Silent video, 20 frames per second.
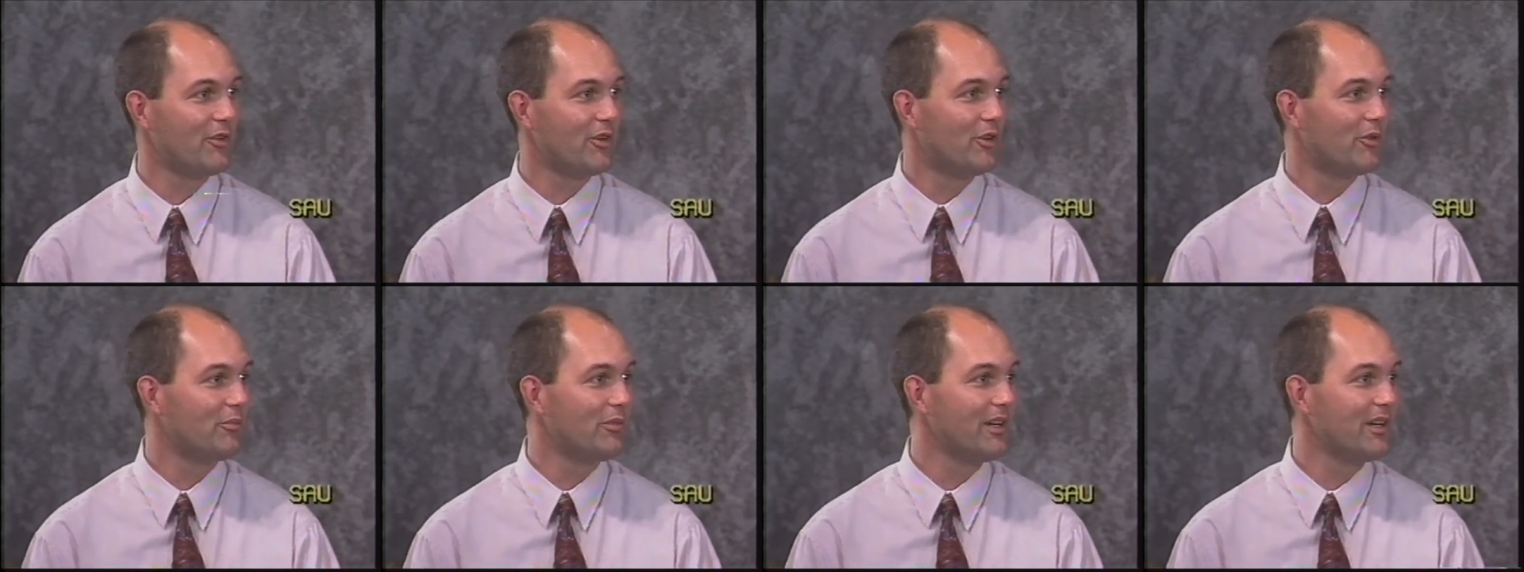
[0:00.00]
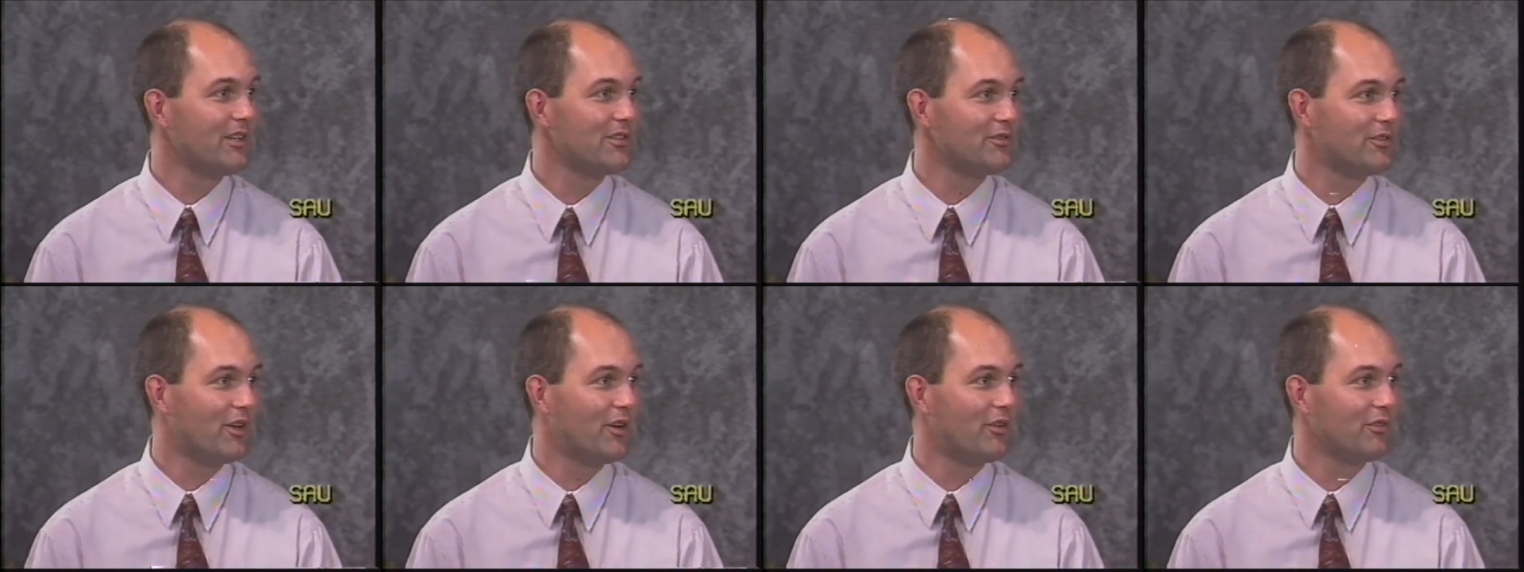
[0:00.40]
we're going to bring our
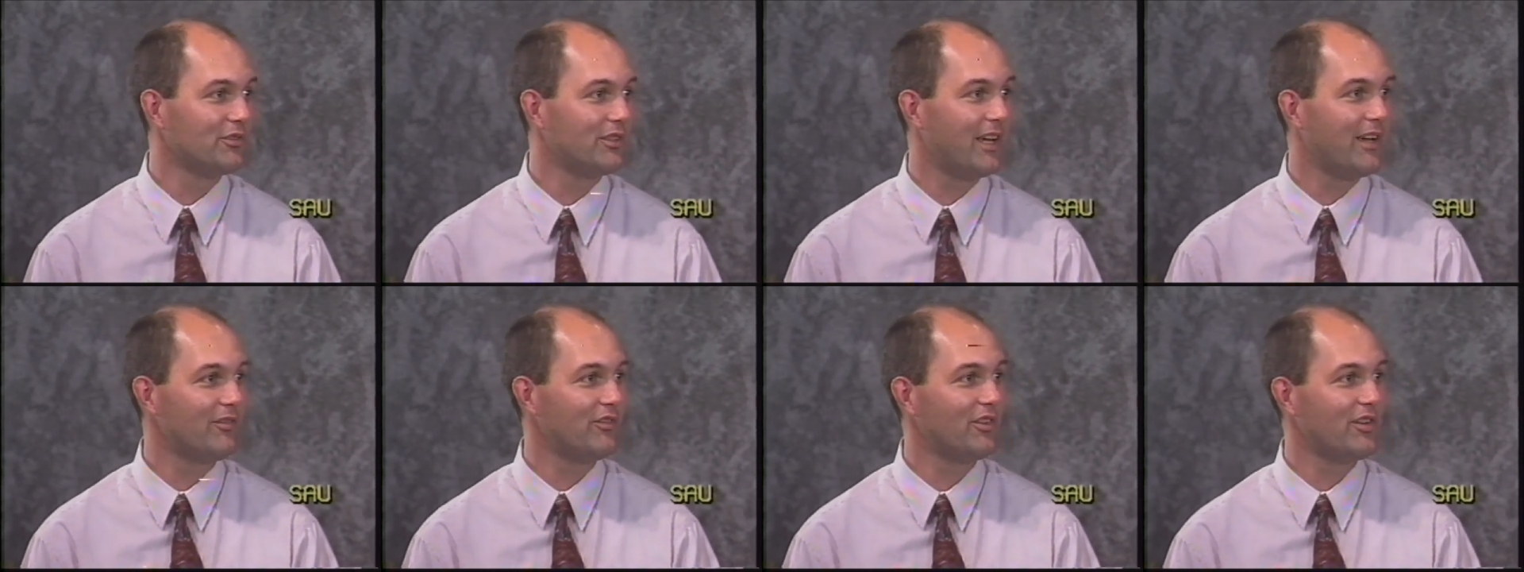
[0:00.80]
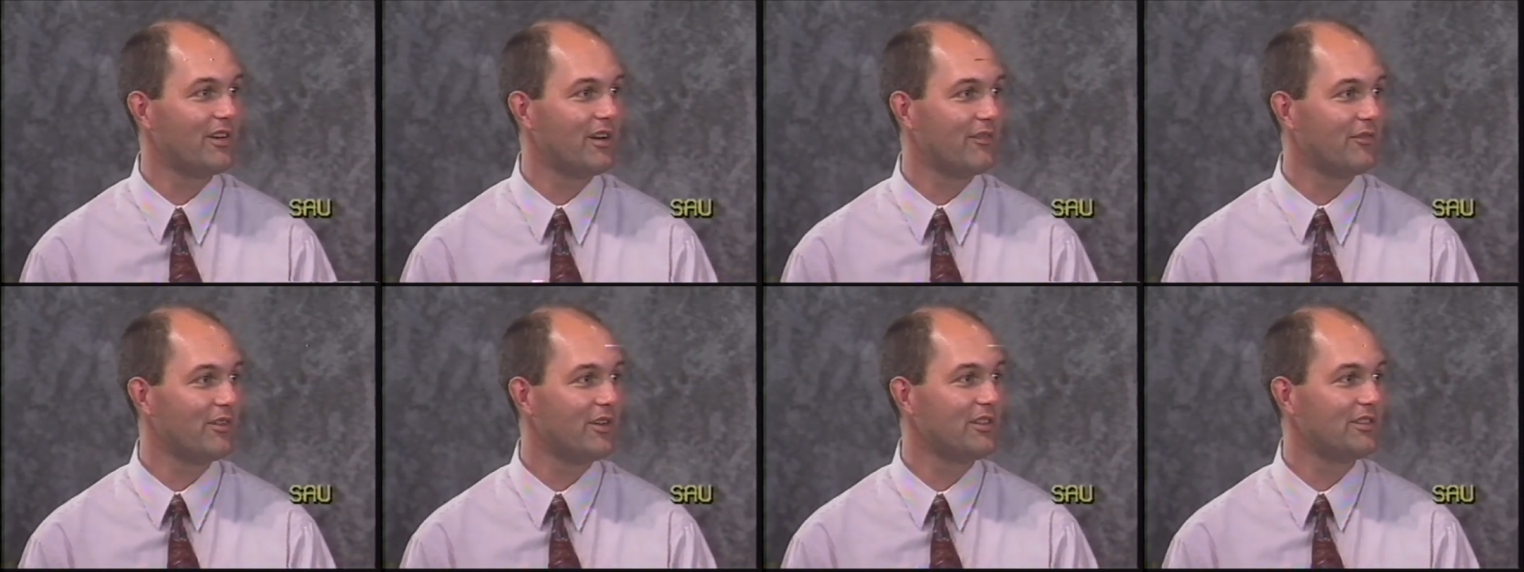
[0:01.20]
strong safety and
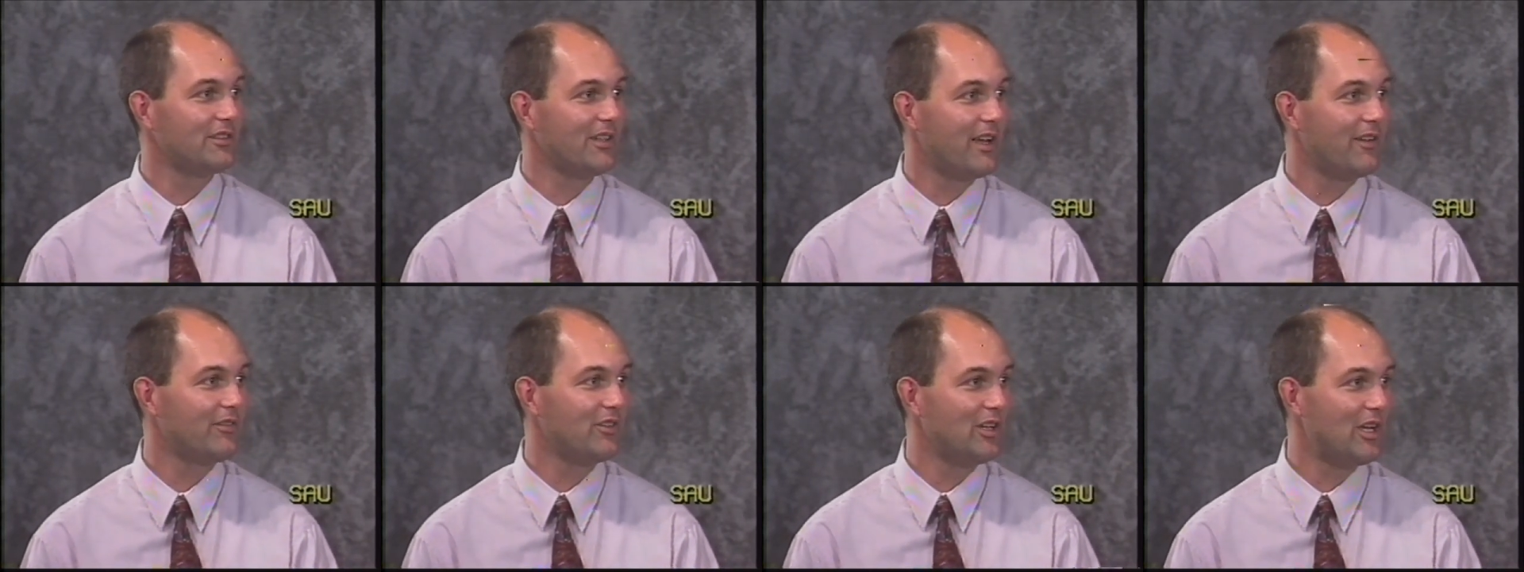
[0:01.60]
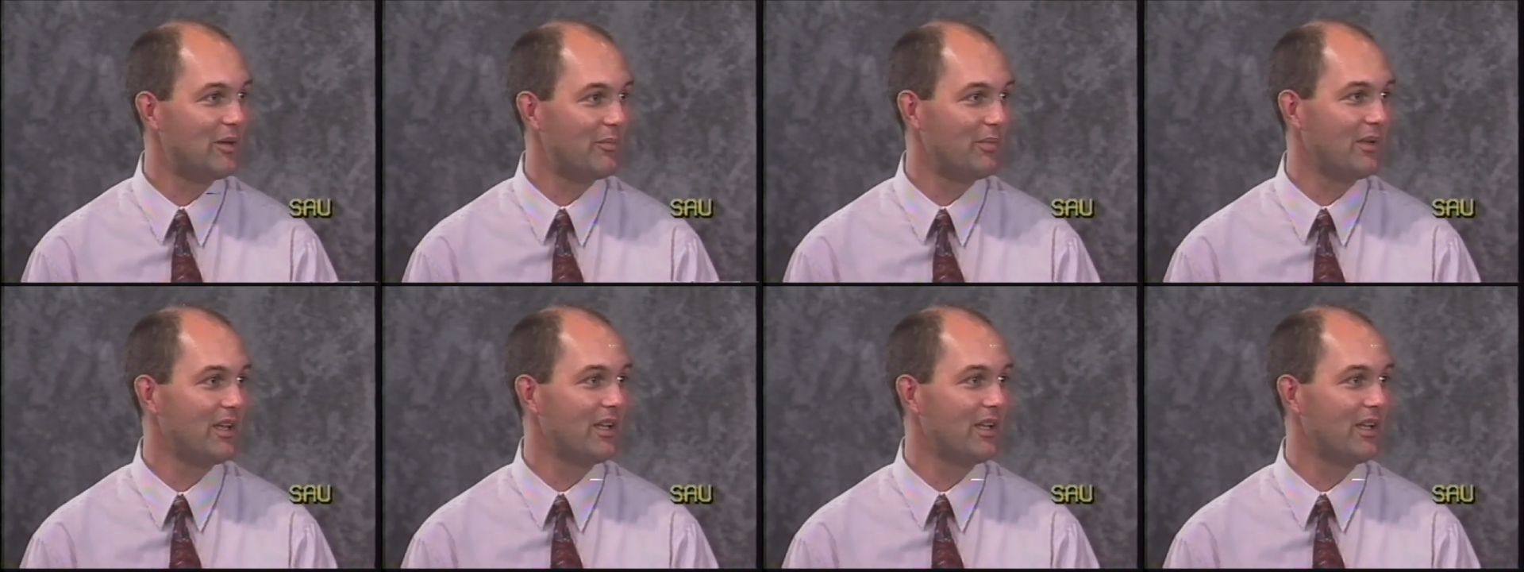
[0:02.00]
our free safety up